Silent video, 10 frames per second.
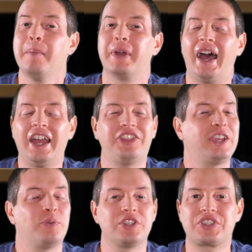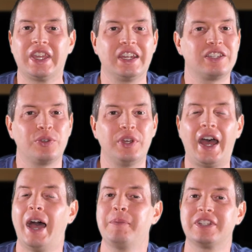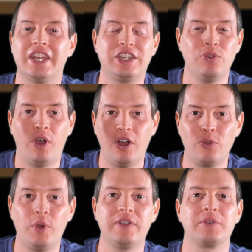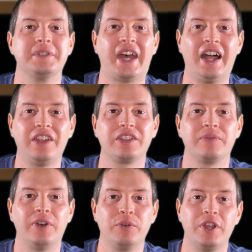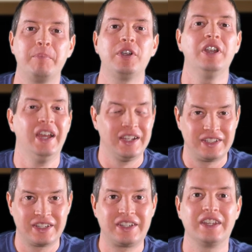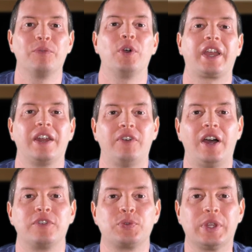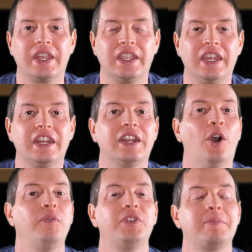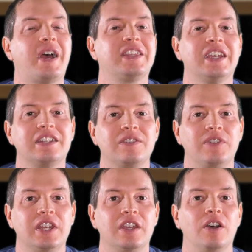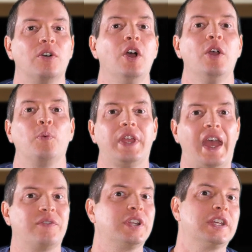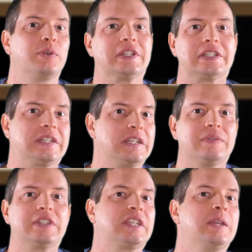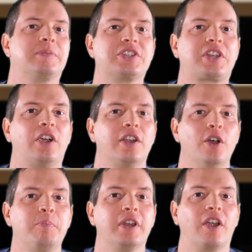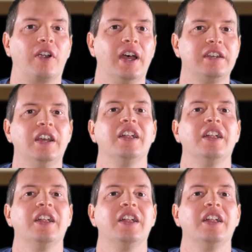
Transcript: But I think we just get into it. I'm going to take you all the way from dialing the phone number to seeing what kind of offers we can get. And hopefully by the end of the video, we have a little incentive to keep this card open, all right?